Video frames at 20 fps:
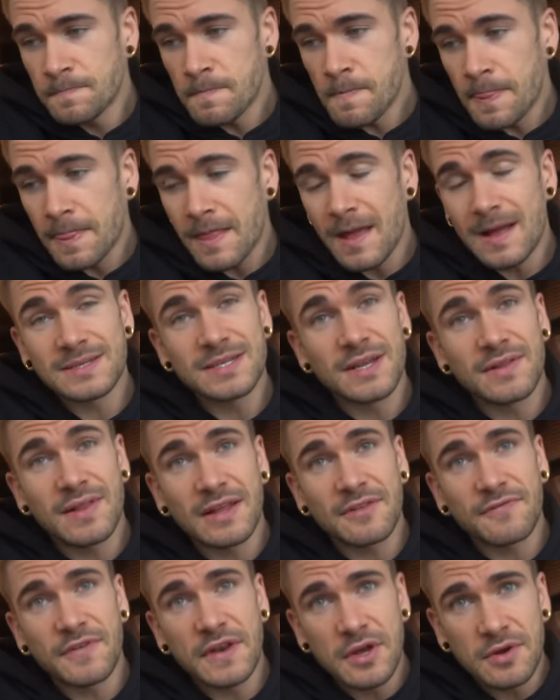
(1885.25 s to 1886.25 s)
Like I said,
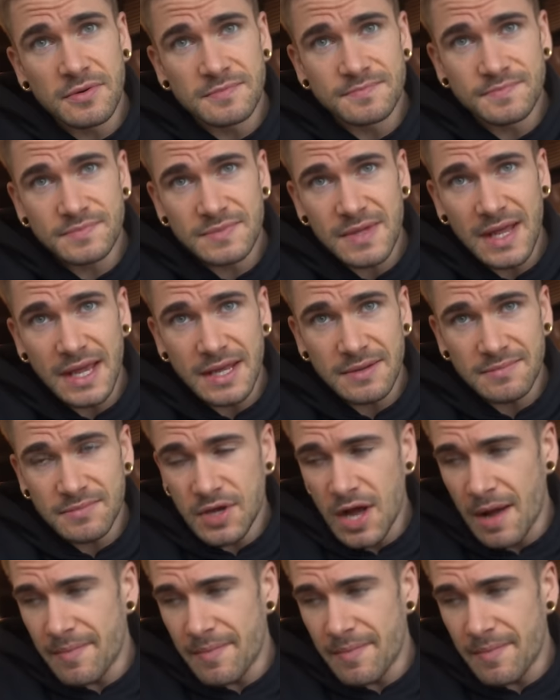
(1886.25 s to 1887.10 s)
like the video, like it,